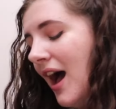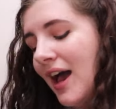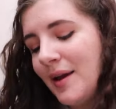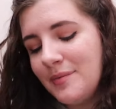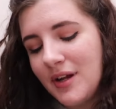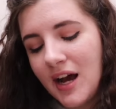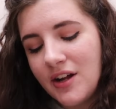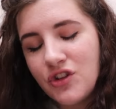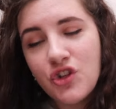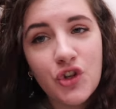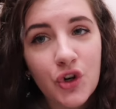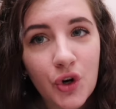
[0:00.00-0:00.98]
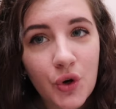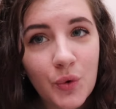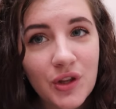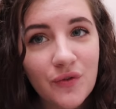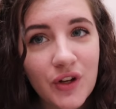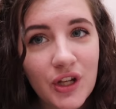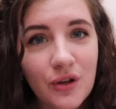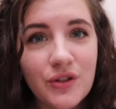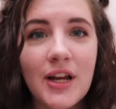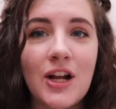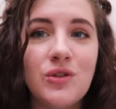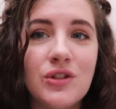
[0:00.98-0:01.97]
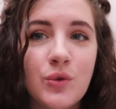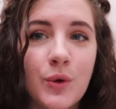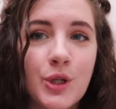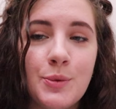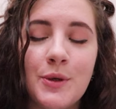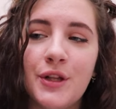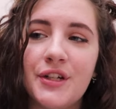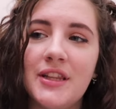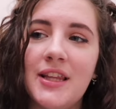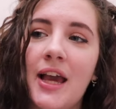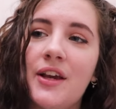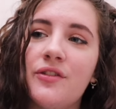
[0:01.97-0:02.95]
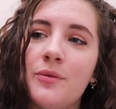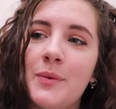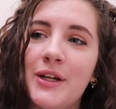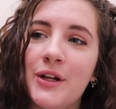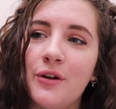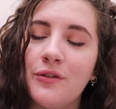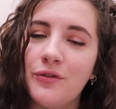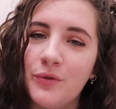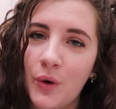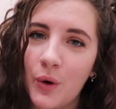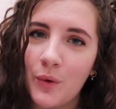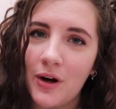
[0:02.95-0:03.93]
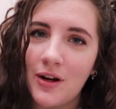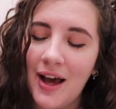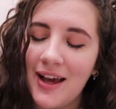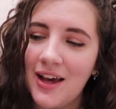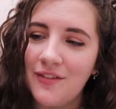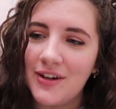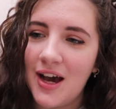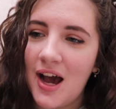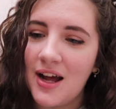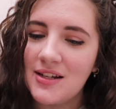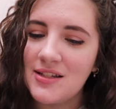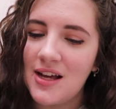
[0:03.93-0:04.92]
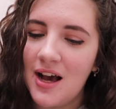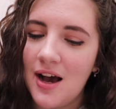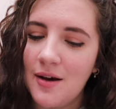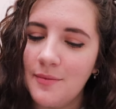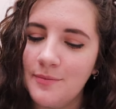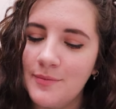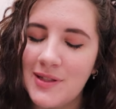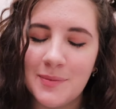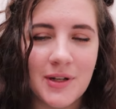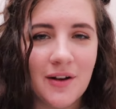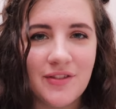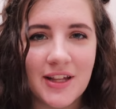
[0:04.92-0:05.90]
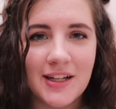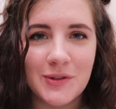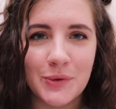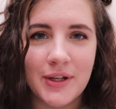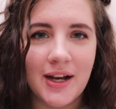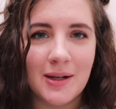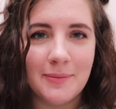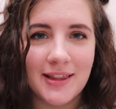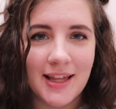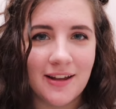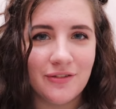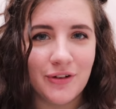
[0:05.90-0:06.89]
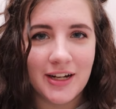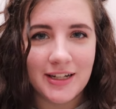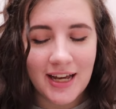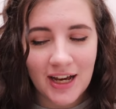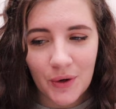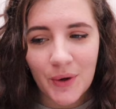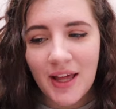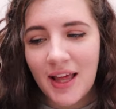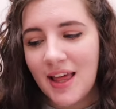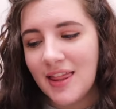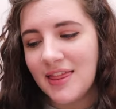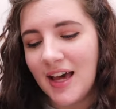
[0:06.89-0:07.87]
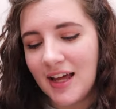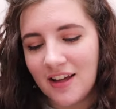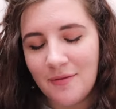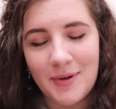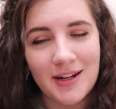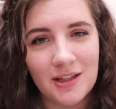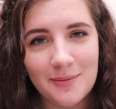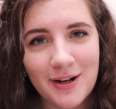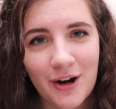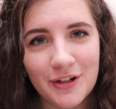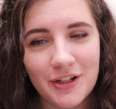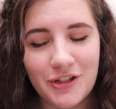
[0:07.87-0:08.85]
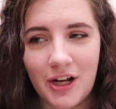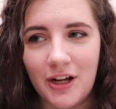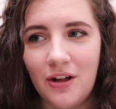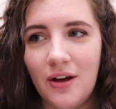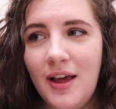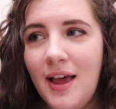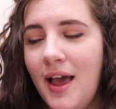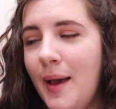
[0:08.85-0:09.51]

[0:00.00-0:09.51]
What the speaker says: I'm not sure what the video schedule is going to be looking like from here forward. I have got some tough things going on in my life right now that have been a little bit hard to juggle,